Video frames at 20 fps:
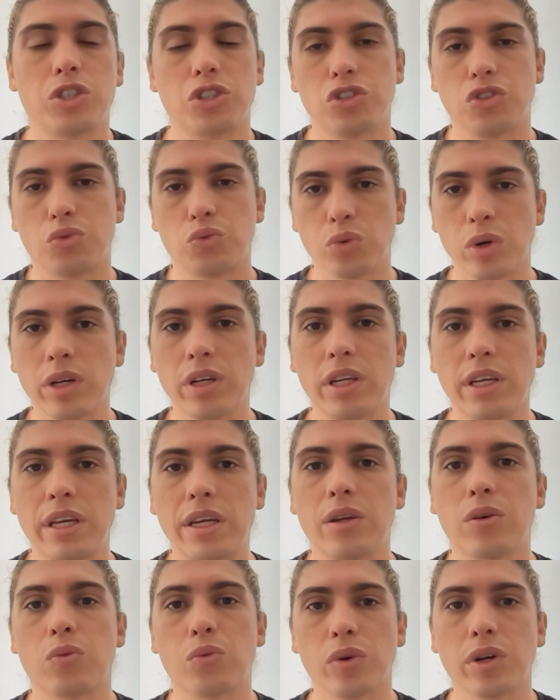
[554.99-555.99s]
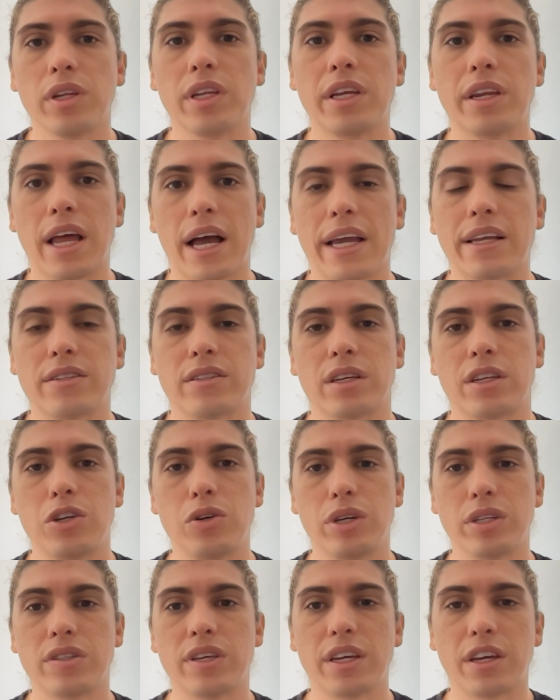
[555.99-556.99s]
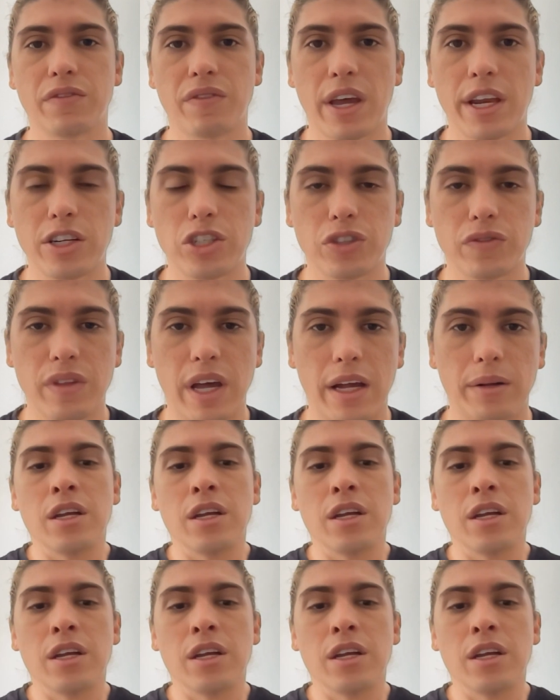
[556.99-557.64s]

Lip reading: is really, really nice, and you can take advantage of that.